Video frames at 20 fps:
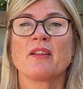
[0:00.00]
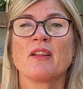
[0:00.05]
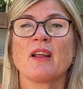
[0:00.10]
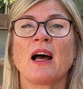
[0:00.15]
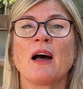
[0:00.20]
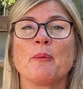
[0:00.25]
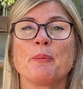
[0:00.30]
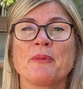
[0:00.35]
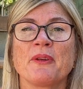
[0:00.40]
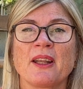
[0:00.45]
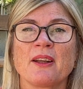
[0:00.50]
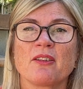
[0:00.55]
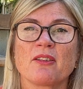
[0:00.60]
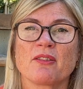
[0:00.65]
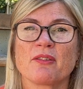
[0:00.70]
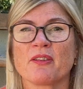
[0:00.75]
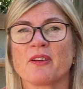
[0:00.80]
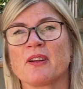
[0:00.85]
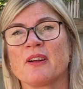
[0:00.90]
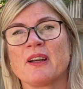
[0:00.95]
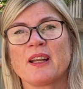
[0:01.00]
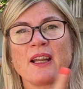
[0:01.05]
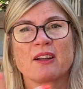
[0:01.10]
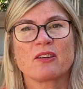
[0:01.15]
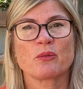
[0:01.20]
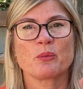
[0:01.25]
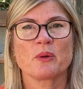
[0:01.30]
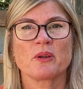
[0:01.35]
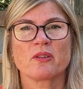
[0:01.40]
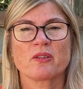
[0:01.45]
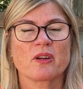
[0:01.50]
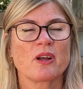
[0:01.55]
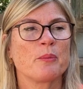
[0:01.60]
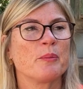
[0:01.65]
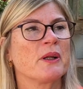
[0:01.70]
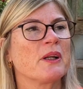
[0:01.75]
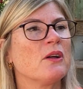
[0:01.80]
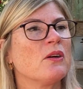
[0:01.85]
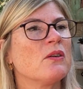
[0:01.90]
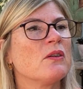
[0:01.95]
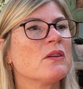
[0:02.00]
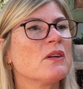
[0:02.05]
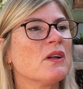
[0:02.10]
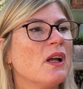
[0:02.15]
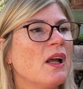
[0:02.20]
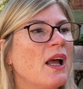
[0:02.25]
updates for the next ones coming along,